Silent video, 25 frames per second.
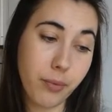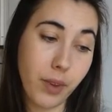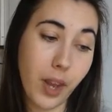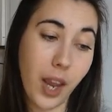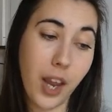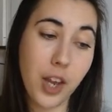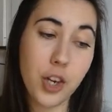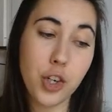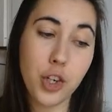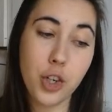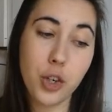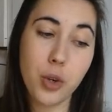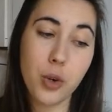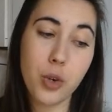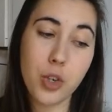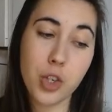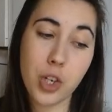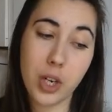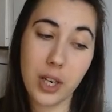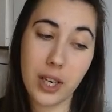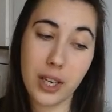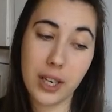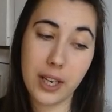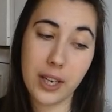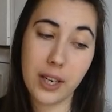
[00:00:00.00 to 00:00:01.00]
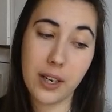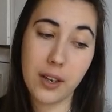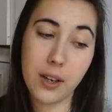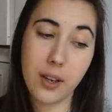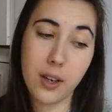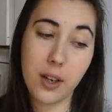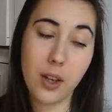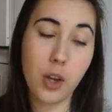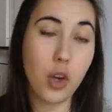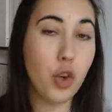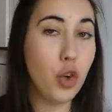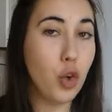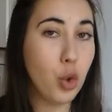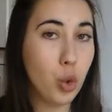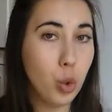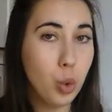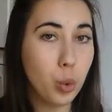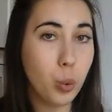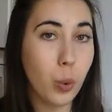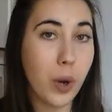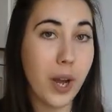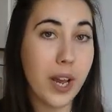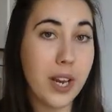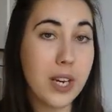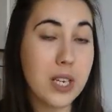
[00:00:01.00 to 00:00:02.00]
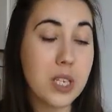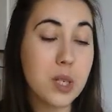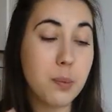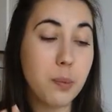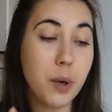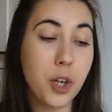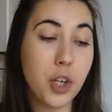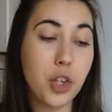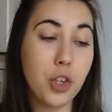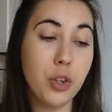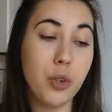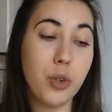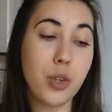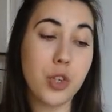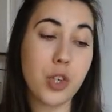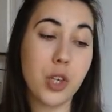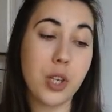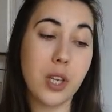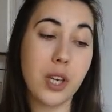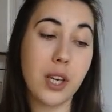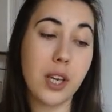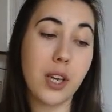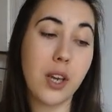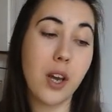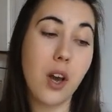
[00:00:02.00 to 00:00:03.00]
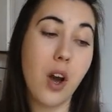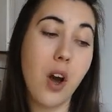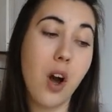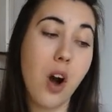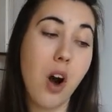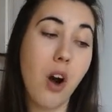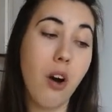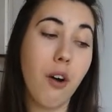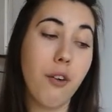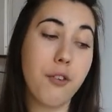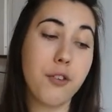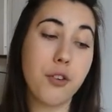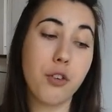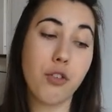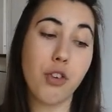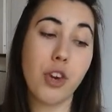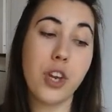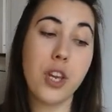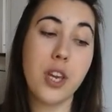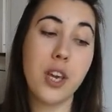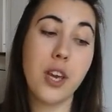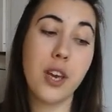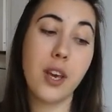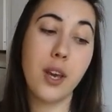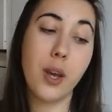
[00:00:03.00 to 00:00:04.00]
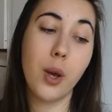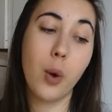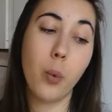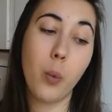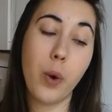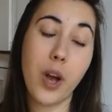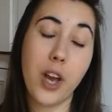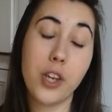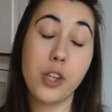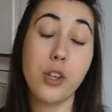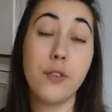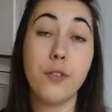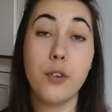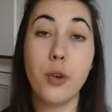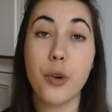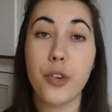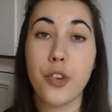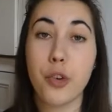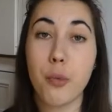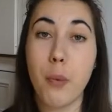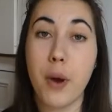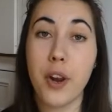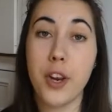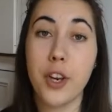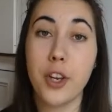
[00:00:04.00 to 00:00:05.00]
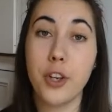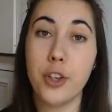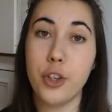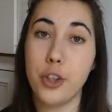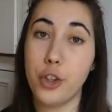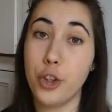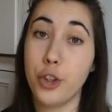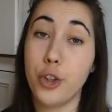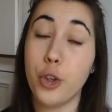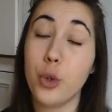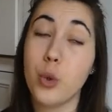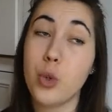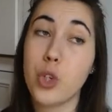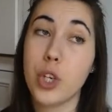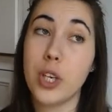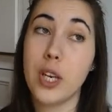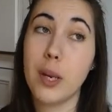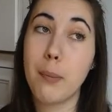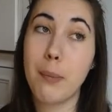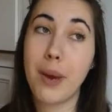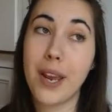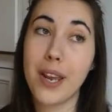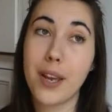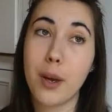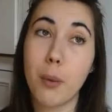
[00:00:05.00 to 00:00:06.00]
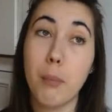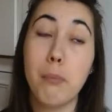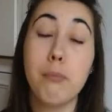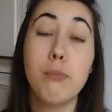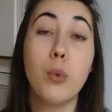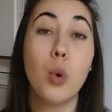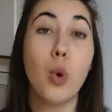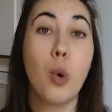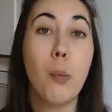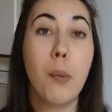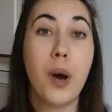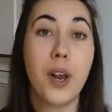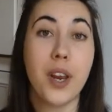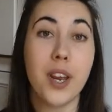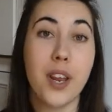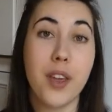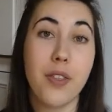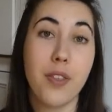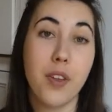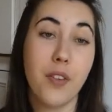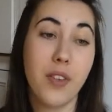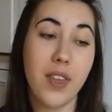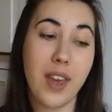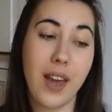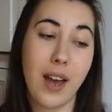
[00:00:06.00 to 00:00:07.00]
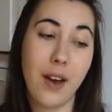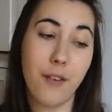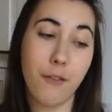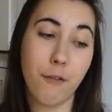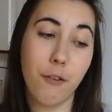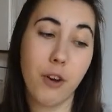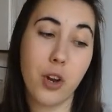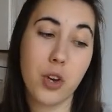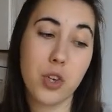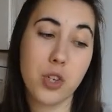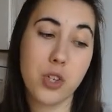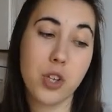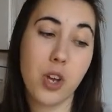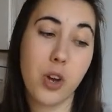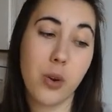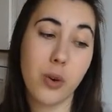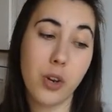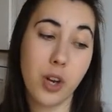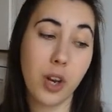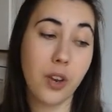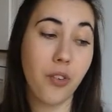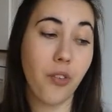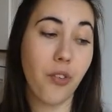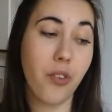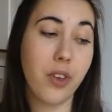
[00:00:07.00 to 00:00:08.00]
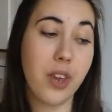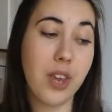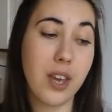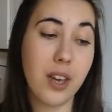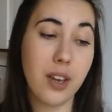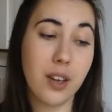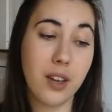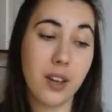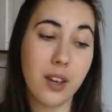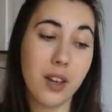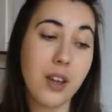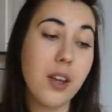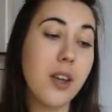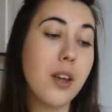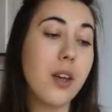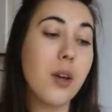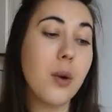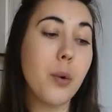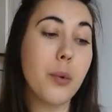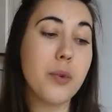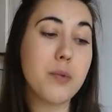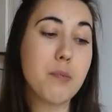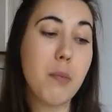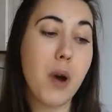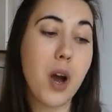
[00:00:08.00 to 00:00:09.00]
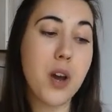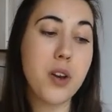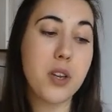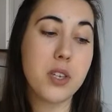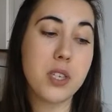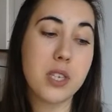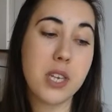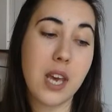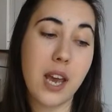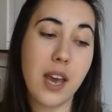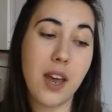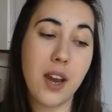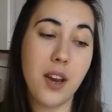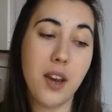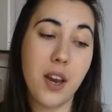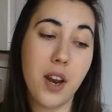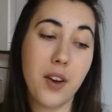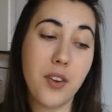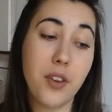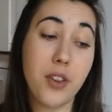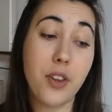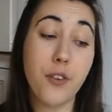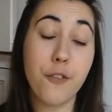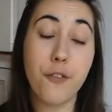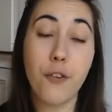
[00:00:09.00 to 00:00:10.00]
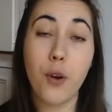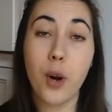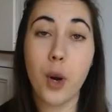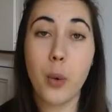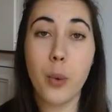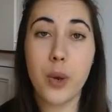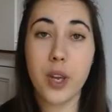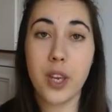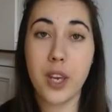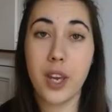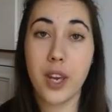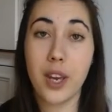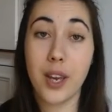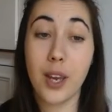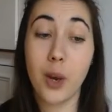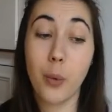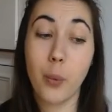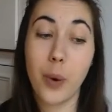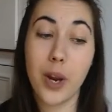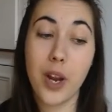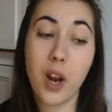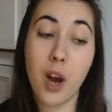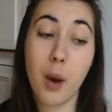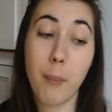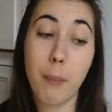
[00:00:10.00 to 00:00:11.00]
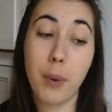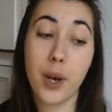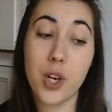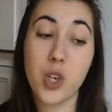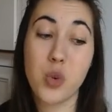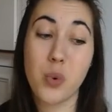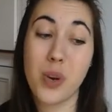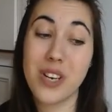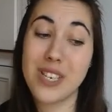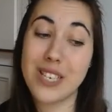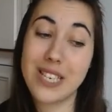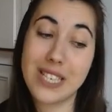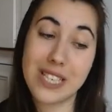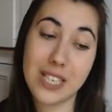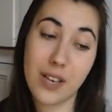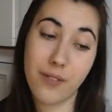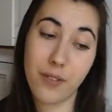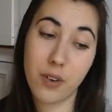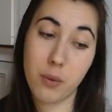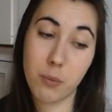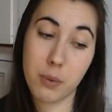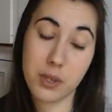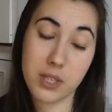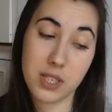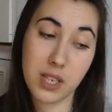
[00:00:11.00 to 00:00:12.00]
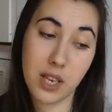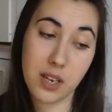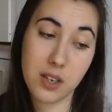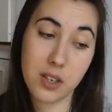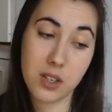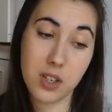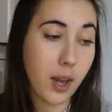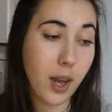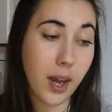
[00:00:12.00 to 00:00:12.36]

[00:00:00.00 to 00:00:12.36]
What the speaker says: And usually, not always, but usually, after a year where you've lost money, you usually make more money than the average. So you can see here, it was minus 10, and in the following year it went up by 27%.